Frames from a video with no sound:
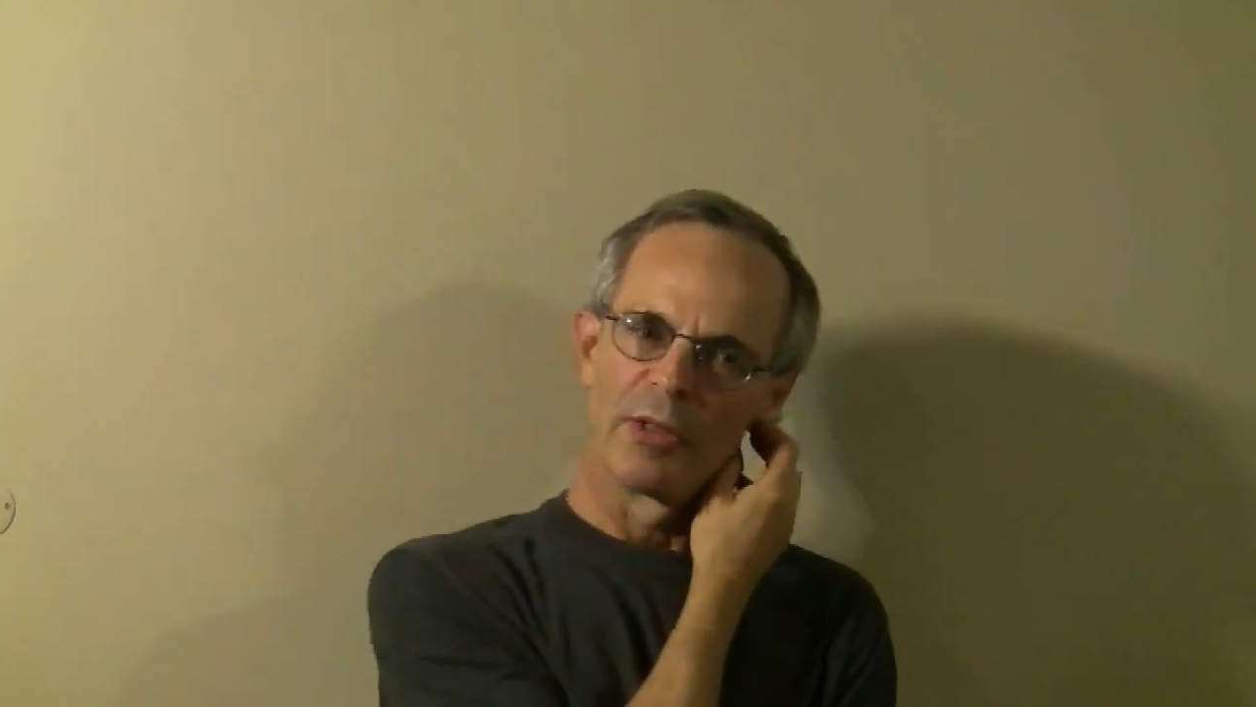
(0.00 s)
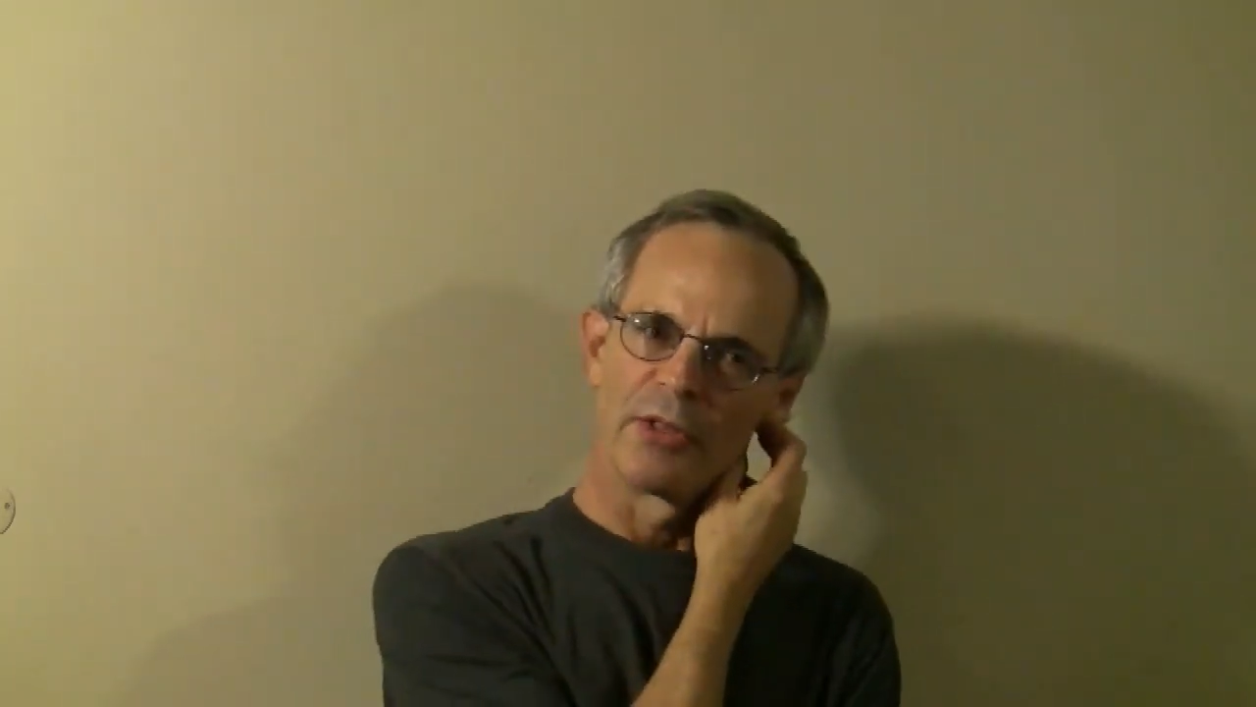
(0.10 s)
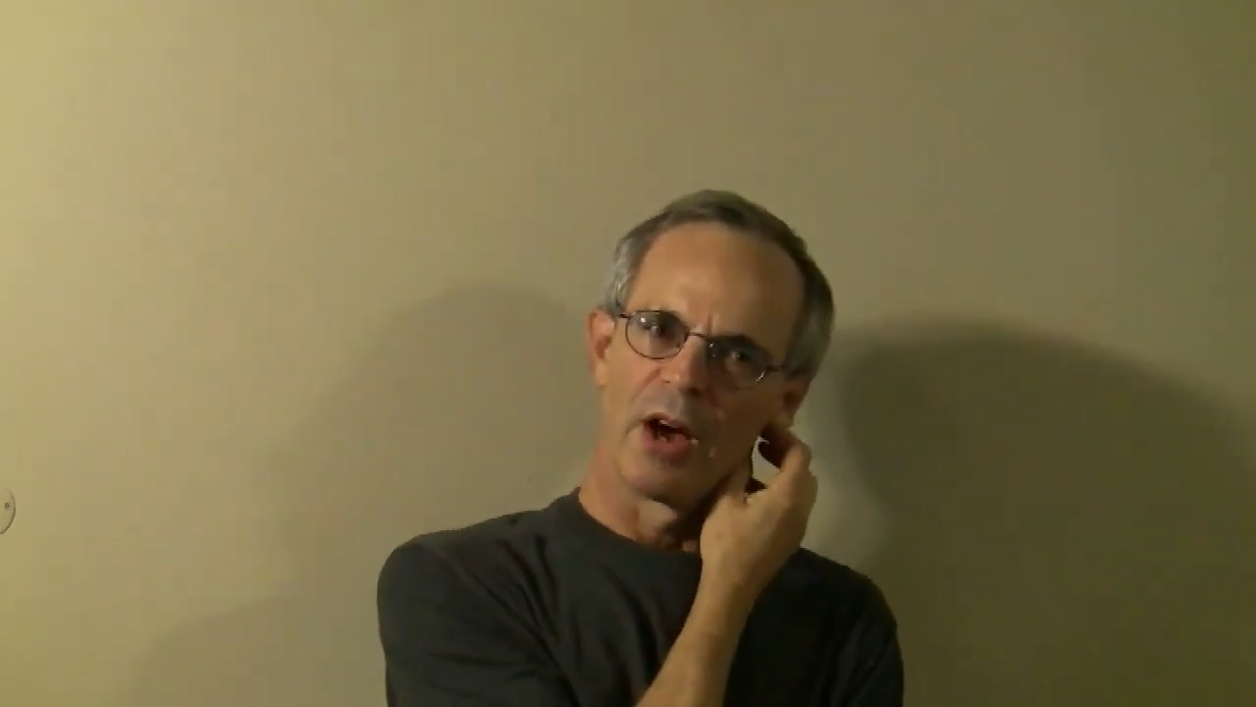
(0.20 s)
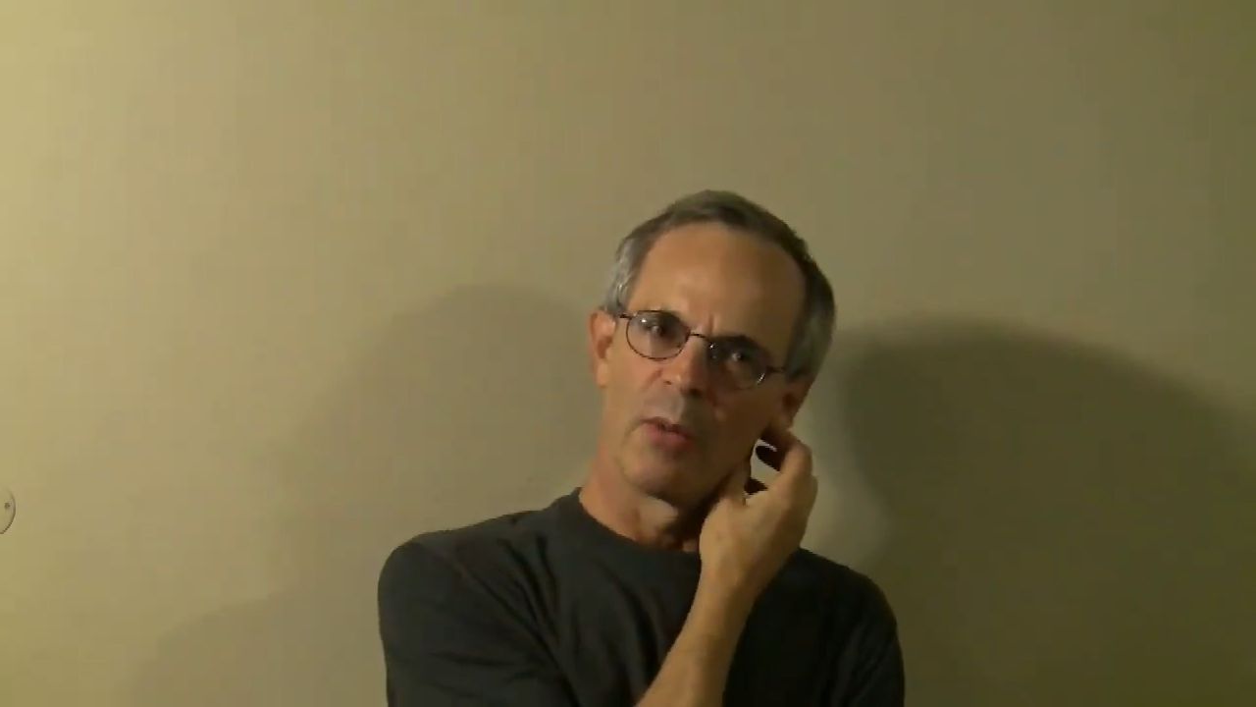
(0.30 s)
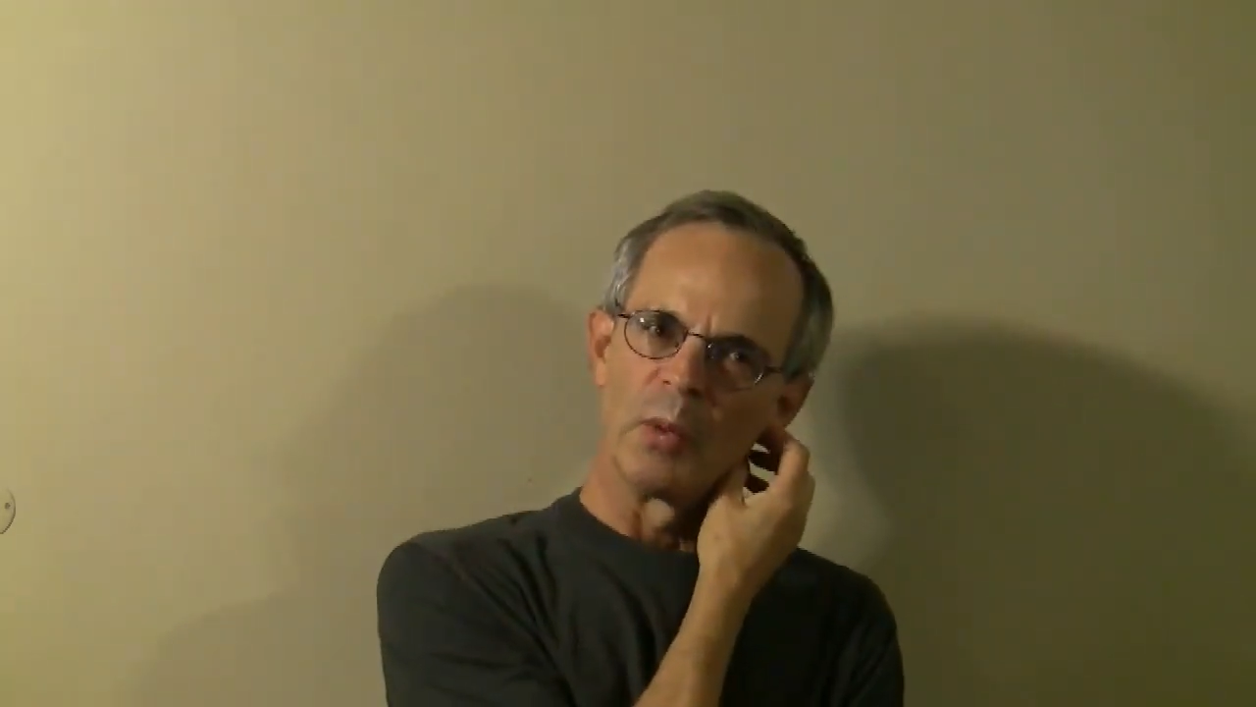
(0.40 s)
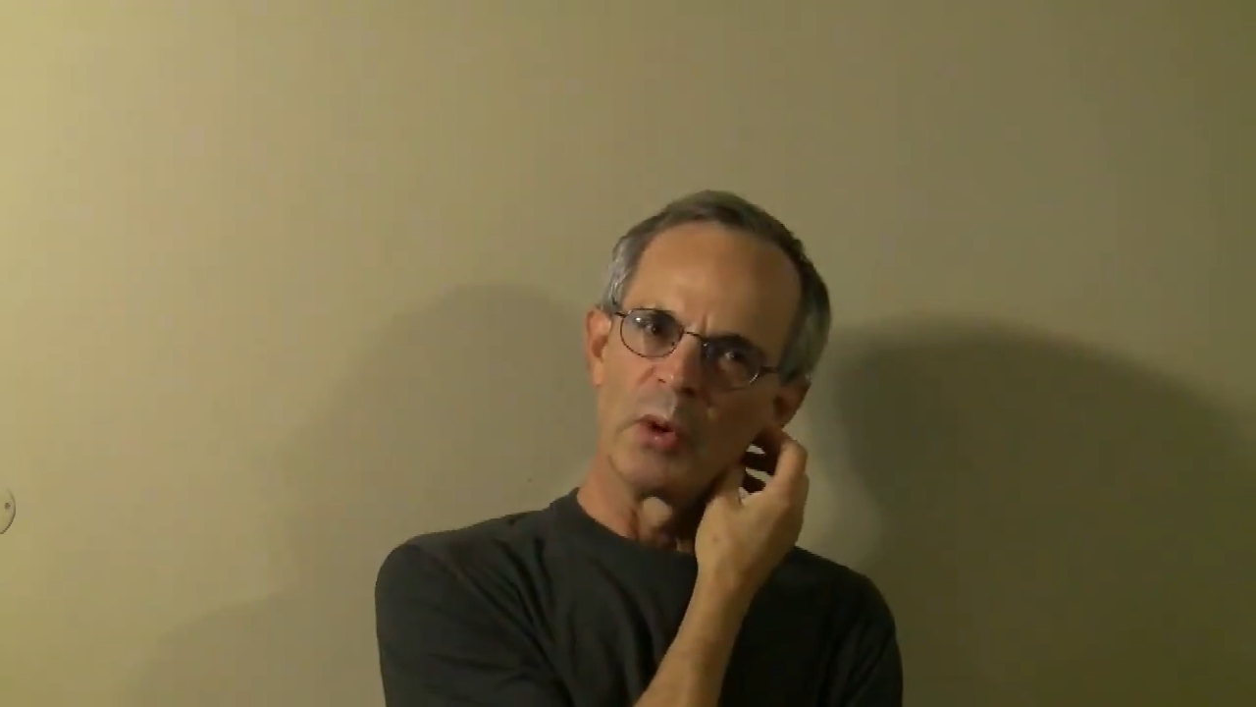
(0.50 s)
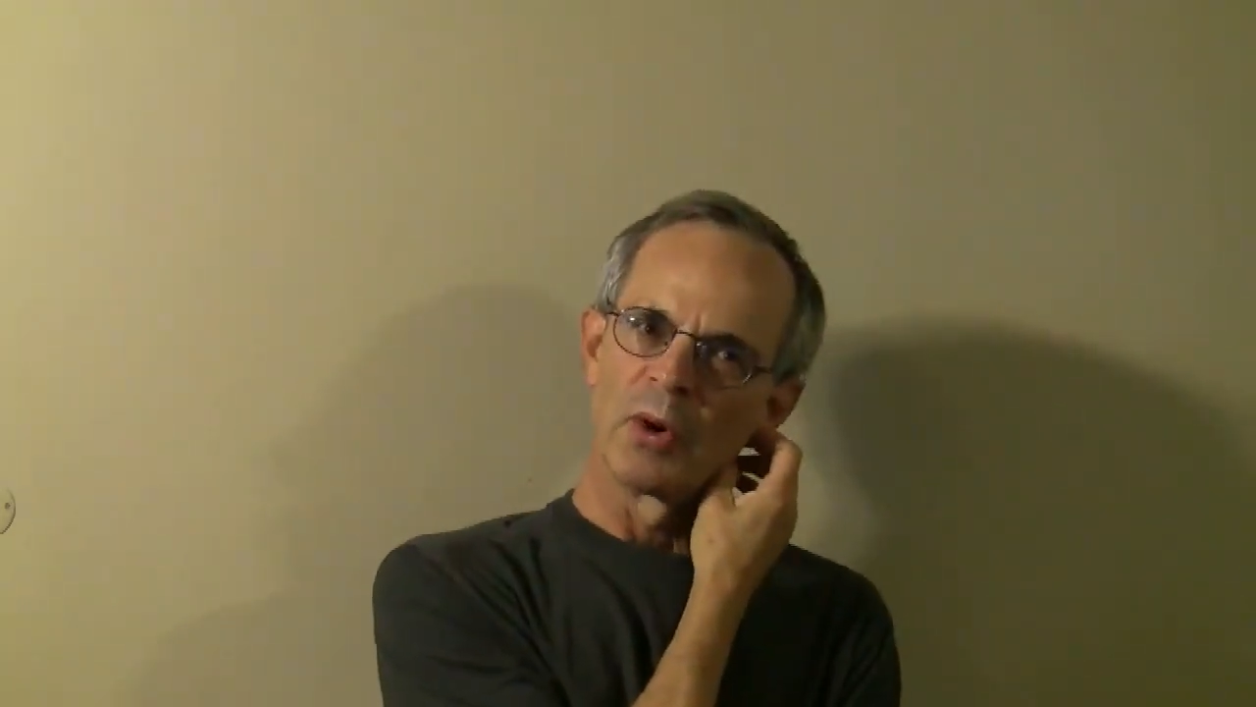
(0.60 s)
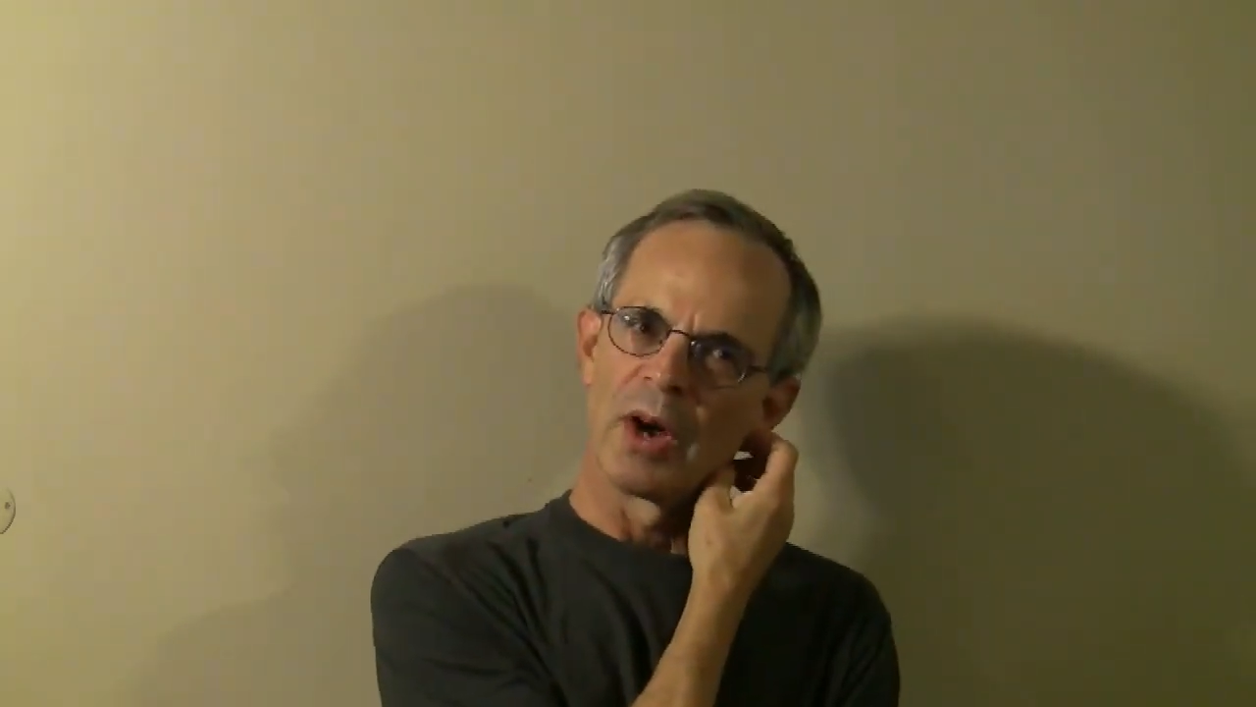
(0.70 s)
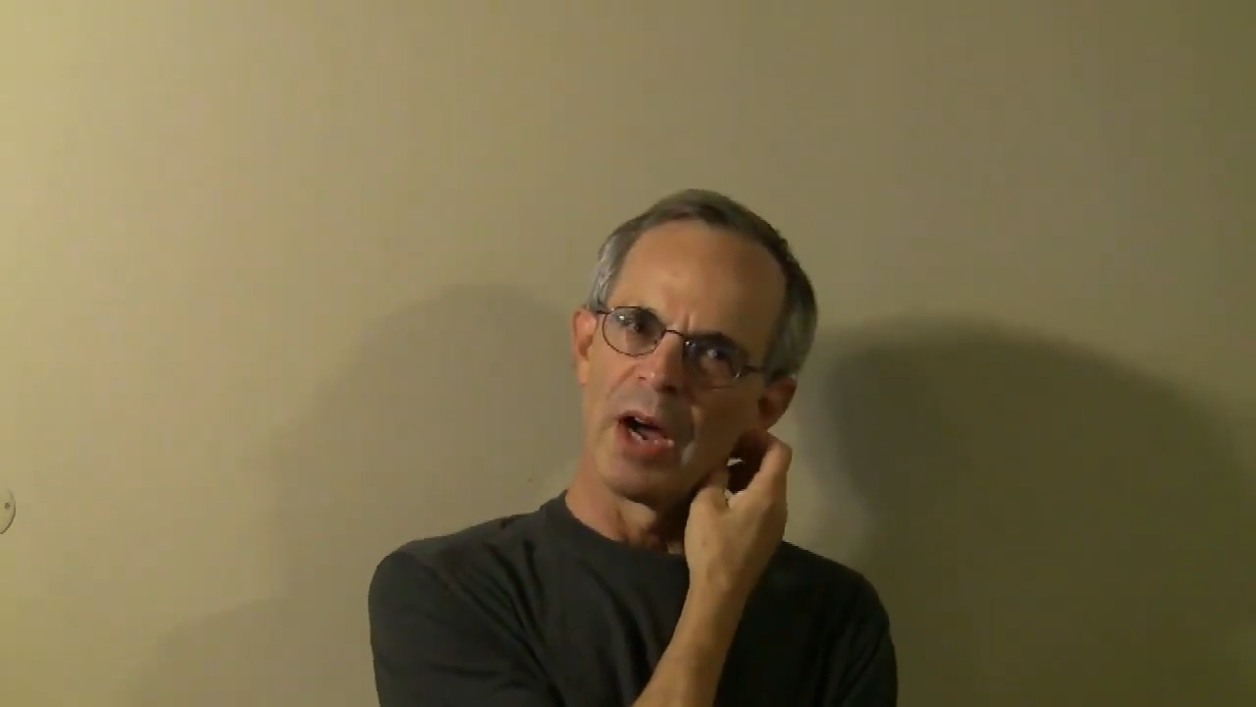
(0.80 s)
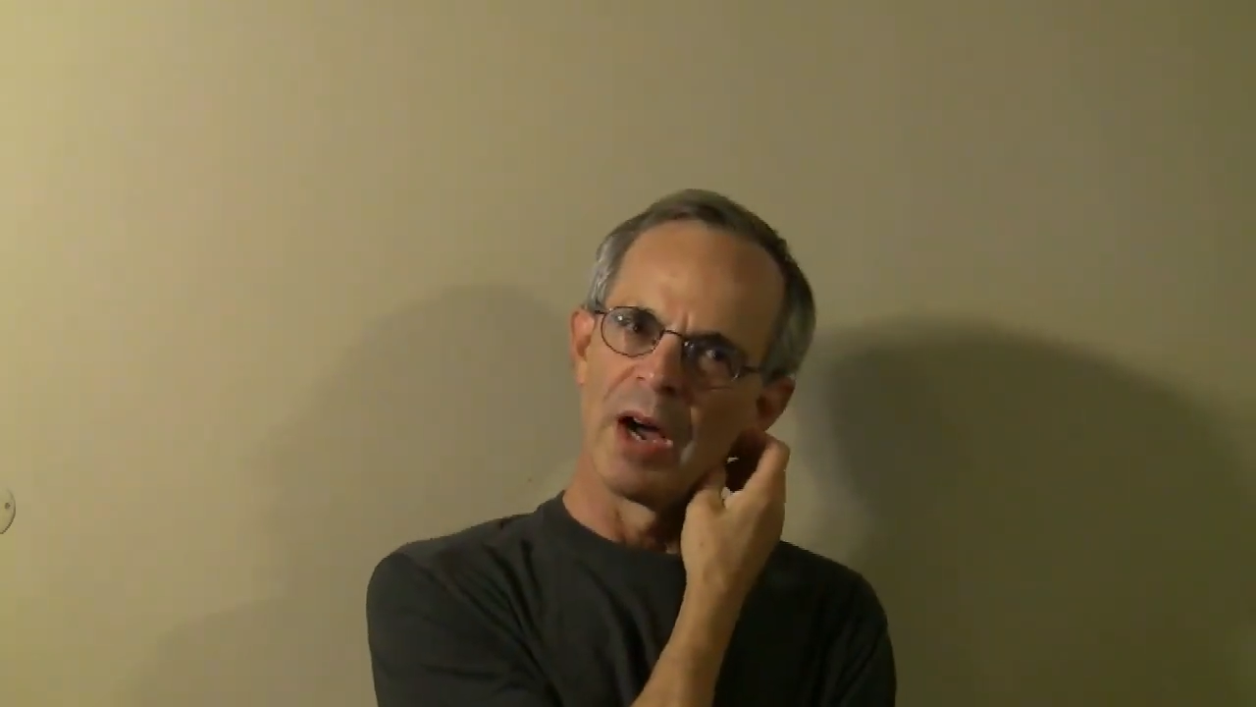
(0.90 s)
thought
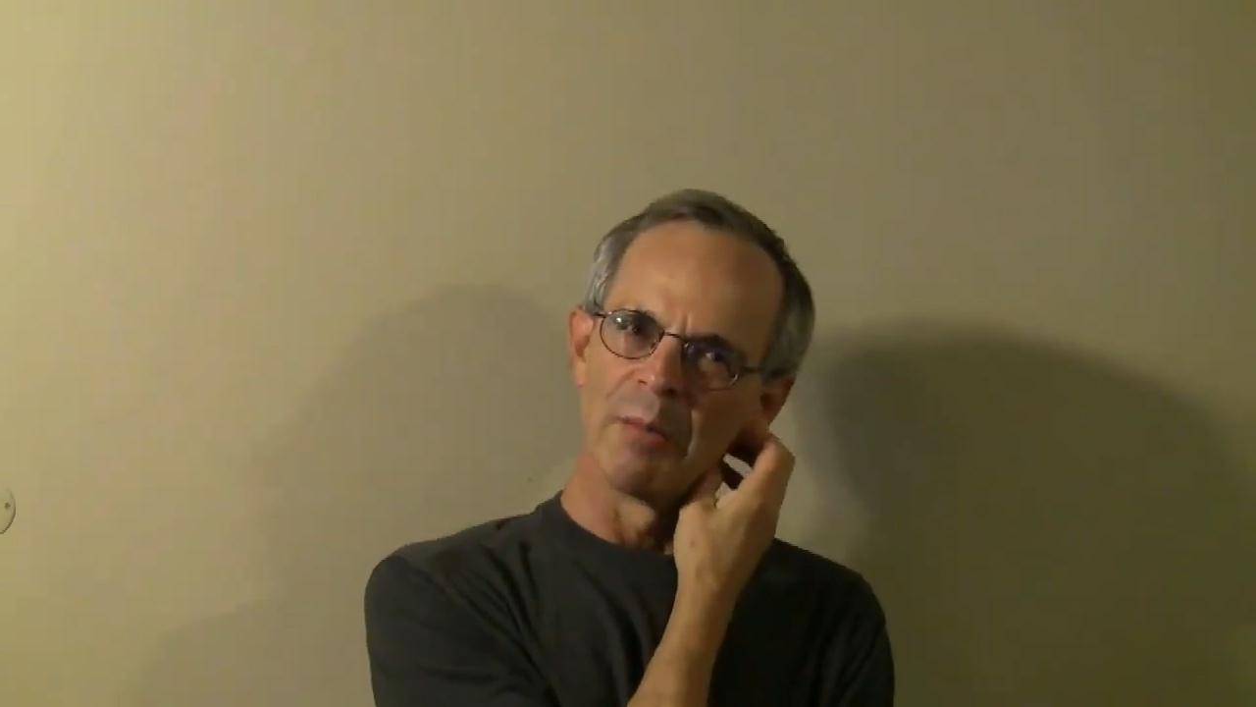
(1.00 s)
were,